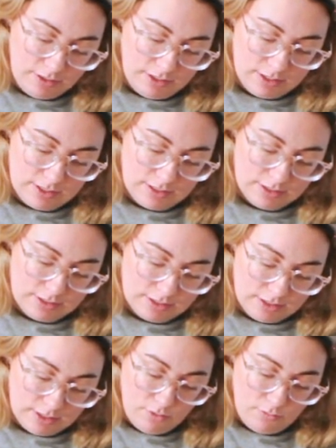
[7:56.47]

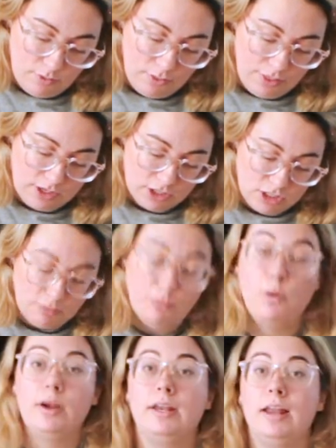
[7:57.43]
because one thing she
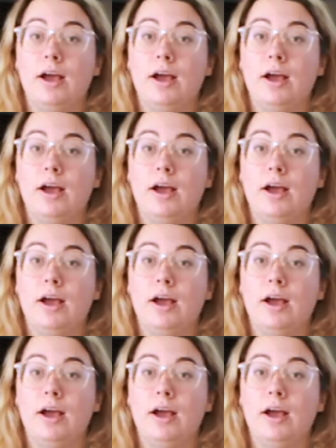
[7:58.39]
pointed